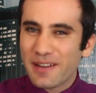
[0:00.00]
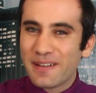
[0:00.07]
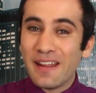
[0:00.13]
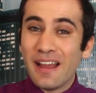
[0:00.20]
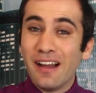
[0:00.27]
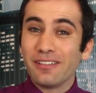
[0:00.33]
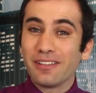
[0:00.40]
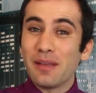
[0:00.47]

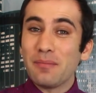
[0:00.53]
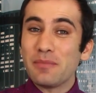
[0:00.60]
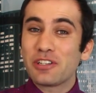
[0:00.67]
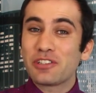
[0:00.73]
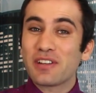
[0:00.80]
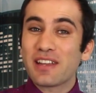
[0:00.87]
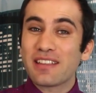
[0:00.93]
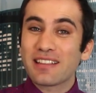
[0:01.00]
Now, let me
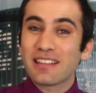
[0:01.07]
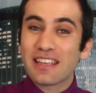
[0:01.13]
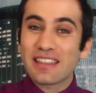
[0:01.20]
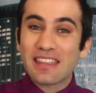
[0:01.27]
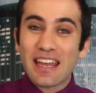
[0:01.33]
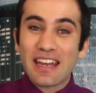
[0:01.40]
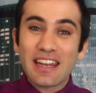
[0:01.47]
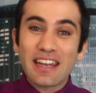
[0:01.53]
translate
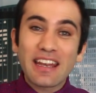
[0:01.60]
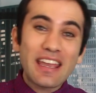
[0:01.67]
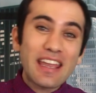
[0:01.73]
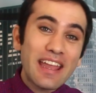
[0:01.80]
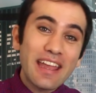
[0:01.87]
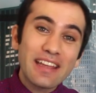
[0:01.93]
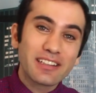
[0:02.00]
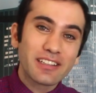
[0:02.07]
that
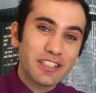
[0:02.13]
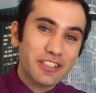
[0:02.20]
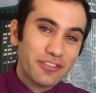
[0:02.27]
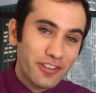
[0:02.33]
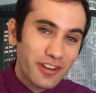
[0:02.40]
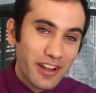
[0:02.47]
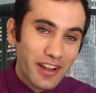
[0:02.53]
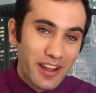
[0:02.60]
into English
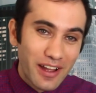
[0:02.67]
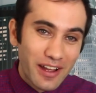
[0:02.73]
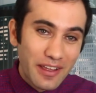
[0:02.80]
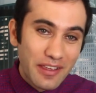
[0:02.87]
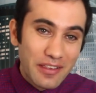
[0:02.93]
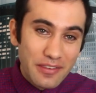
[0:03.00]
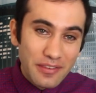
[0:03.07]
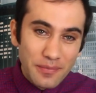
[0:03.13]
for you
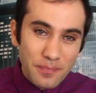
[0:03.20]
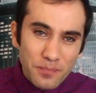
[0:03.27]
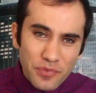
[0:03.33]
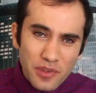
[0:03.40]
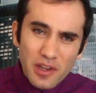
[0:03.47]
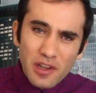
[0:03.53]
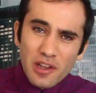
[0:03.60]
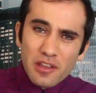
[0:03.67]
guys.
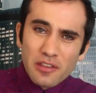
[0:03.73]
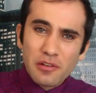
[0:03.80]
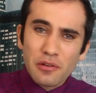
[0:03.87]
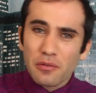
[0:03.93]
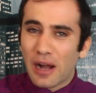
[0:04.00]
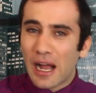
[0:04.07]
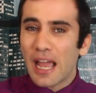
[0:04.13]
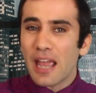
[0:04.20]

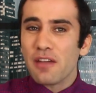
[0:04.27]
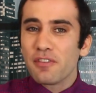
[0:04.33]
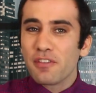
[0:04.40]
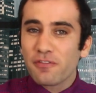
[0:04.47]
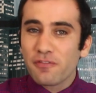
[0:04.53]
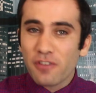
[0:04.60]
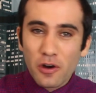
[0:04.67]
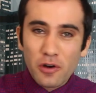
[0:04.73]
So, I have a
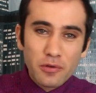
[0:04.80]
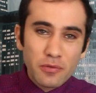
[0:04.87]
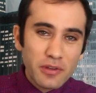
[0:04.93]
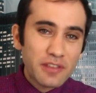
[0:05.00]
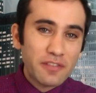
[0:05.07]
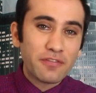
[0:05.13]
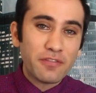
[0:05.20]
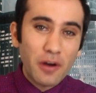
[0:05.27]
phone
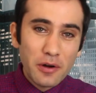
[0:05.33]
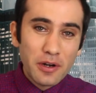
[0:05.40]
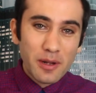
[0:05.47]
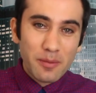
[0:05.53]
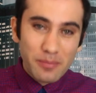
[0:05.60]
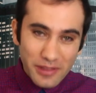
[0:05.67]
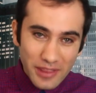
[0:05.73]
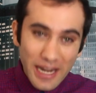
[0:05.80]
with a phone
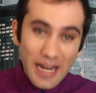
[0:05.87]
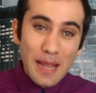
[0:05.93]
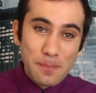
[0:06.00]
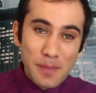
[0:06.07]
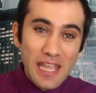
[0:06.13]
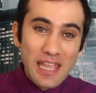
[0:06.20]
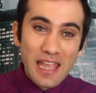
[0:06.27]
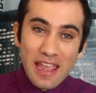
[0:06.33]
number that I
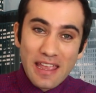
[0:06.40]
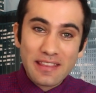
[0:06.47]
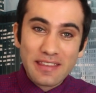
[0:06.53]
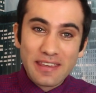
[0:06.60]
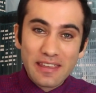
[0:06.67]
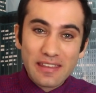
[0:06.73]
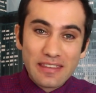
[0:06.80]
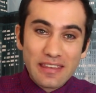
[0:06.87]
pay
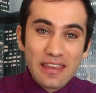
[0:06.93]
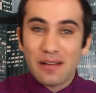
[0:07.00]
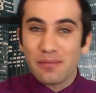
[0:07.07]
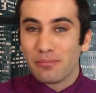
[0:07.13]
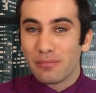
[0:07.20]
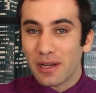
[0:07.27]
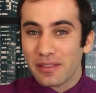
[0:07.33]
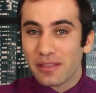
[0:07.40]
AT&T a
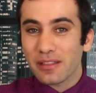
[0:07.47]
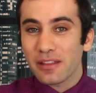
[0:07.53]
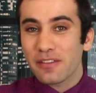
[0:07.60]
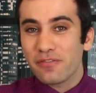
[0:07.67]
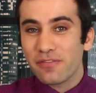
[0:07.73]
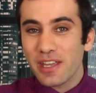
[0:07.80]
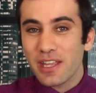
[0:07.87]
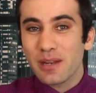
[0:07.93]
monthly
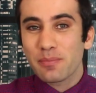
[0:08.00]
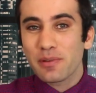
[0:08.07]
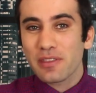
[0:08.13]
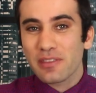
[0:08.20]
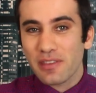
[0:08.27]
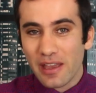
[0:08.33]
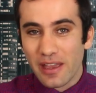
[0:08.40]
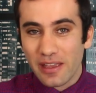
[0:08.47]
fee to
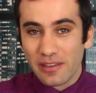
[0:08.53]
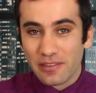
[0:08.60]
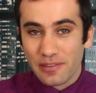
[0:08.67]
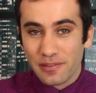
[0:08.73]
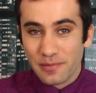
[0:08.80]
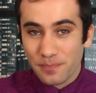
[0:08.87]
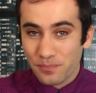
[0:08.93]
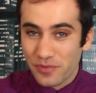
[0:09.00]

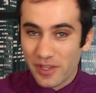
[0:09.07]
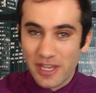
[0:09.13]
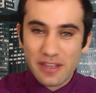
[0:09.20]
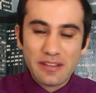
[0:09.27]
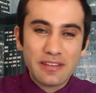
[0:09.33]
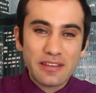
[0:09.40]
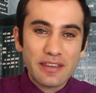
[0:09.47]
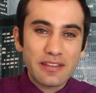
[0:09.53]
possess.
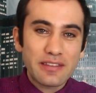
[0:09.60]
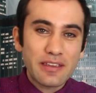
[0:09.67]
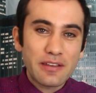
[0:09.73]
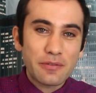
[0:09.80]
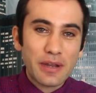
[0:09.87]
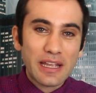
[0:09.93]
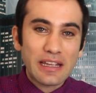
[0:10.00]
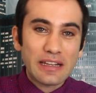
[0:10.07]

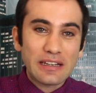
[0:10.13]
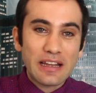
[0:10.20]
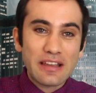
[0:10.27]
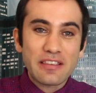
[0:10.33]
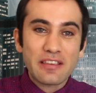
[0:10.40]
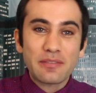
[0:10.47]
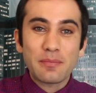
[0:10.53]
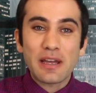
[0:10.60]
AT&T
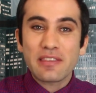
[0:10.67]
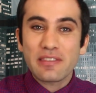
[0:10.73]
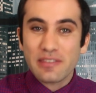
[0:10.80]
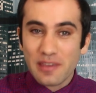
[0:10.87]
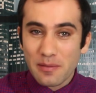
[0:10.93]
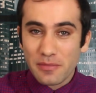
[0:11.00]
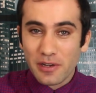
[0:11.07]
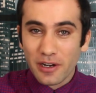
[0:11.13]
recognizes my
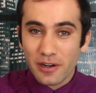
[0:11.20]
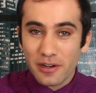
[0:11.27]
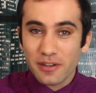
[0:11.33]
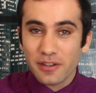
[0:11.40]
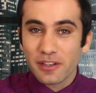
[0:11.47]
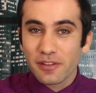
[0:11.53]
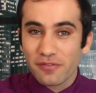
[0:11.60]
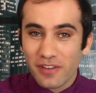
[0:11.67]
SIM
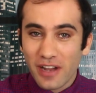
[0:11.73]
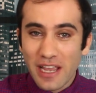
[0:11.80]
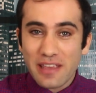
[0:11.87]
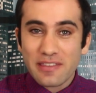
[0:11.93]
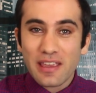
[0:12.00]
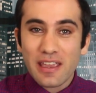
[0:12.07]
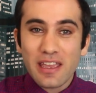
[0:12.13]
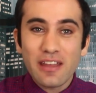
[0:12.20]
card,
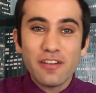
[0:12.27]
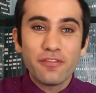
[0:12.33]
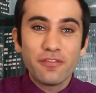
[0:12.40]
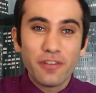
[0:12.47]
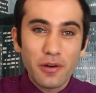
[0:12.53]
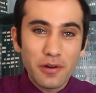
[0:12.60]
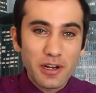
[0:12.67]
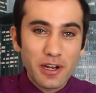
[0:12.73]
device, and
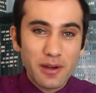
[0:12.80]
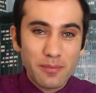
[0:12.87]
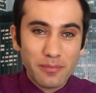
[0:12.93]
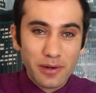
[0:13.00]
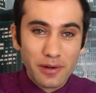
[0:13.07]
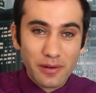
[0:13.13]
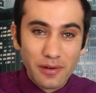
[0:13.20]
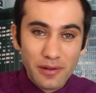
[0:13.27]
phone
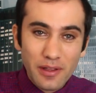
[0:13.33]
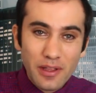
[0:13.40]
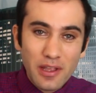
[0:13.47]
number.